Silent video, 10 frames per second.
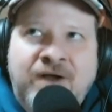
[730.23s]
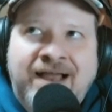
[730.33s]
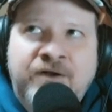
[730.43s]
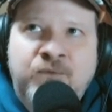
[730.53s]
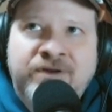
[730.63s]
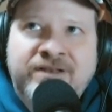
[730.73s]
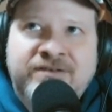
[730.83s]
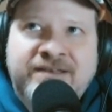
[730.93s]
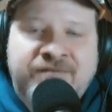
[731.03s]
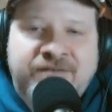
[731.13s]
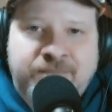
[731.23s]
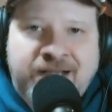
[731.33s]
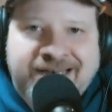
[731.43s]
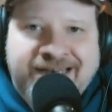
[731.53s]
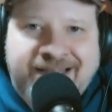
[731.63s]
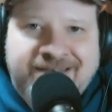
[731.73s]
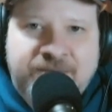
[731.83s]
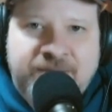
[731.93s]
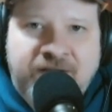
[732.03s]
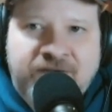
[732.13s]
don't want to just have a podcast
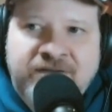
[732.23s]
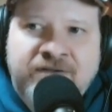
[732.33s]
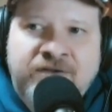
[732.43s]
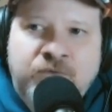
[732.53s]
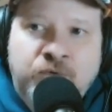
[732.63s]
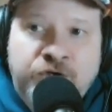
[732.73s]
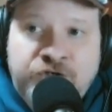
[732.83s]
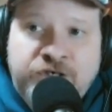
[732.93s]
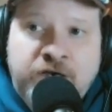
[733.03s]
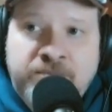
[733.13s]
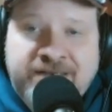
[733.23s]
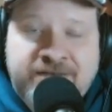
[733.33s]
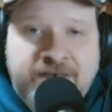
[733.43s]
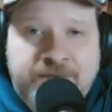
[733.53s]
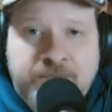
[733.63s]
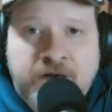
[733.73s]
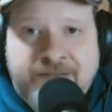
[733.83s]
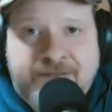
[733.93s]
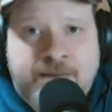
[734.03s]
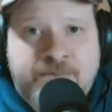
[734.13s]
about, well, you should go be a Zen monk at
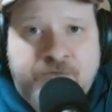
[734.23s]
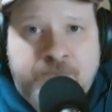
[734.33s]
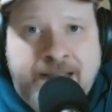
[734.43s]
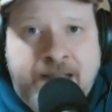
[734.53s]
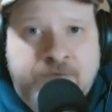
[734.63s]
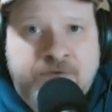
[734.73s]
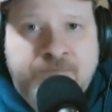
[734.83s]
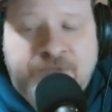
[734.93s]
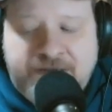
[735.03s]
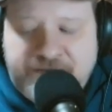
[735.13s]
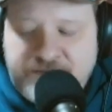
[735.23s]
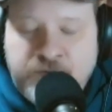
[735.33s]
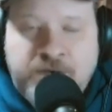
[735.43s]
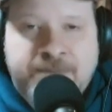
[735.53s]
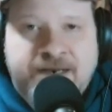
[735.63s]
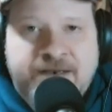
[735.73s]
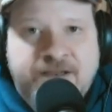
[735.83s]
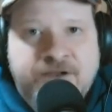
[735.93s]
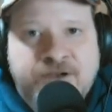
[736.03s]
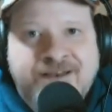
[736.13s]
the top of a mountain. That doesn't do anybody any
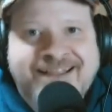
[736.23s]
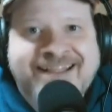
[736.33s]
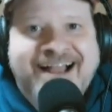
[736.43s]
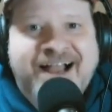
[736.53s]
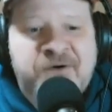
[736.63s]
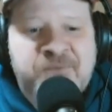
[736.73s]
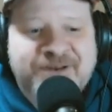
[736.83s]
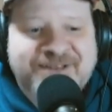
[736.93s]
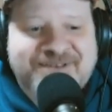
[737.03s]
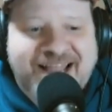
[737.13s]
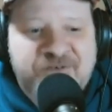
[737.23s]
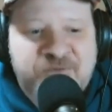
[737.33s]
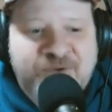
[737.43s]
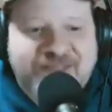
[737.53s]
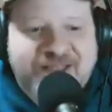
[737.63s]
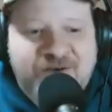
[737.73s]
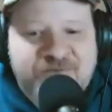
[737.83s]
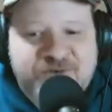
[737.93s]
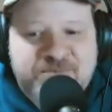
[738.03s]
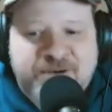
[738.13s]
good. I want to have one that
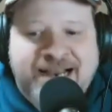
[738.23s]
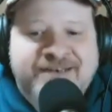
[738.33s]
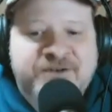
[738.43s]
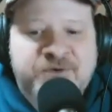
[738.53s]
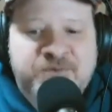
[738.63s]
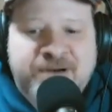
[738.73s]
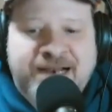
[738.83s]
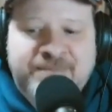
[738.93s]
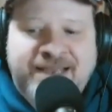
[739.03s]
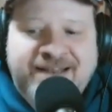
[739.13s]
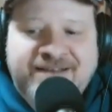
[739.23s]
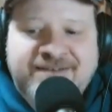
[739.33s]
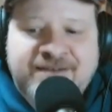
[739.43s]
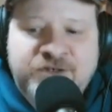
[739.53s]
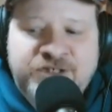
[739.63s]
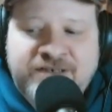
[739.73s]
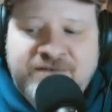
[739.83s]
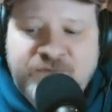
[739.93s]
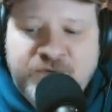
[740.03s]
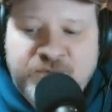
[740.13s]
offers practical, pragmatic solutions
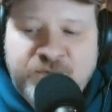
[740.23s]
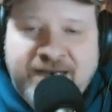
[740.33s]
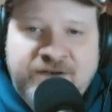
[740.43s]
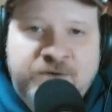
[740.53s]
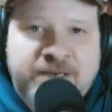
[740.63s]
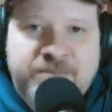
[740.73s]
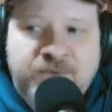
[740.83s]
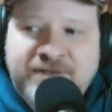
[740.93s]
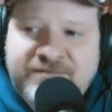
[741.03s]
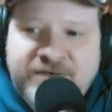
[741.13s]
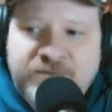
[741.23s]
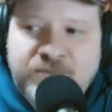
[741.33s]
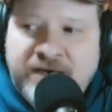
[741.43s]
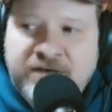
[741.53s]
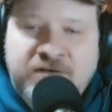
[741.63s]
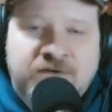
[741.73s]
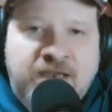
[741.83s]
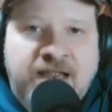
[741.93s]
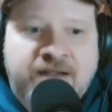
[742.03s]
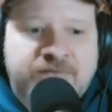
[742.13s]
for regular people living regular
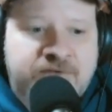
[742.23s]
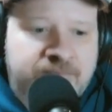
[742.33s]
lives.